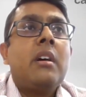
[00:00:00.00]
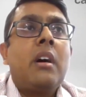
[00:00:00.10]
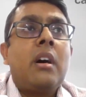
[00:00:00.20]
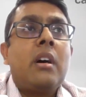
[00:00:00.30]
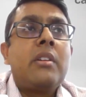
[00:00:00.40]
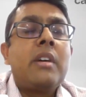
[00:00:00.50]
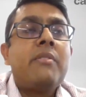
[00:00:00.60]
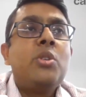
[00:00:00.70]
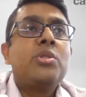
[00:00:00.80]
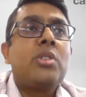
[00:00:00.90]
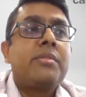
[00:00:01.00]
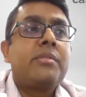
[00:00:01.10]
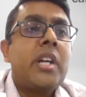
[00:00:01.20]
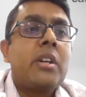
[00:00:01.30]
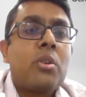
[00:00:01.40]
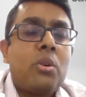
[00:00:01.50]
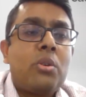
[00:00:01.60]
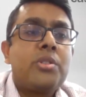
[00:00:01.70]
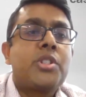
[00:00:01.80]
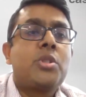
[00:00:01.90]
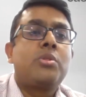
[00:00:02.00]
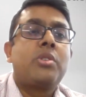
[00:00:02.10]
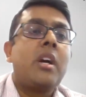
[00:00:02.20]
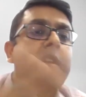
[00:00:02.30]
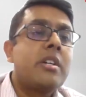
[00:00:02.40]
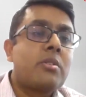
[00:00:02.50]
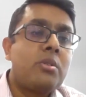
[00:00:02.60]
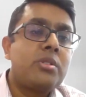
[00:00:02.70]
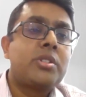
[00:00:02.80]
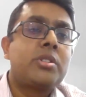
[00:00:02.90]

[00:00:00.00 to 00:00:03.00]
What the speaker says: revenues of 3 crores to 300 crores.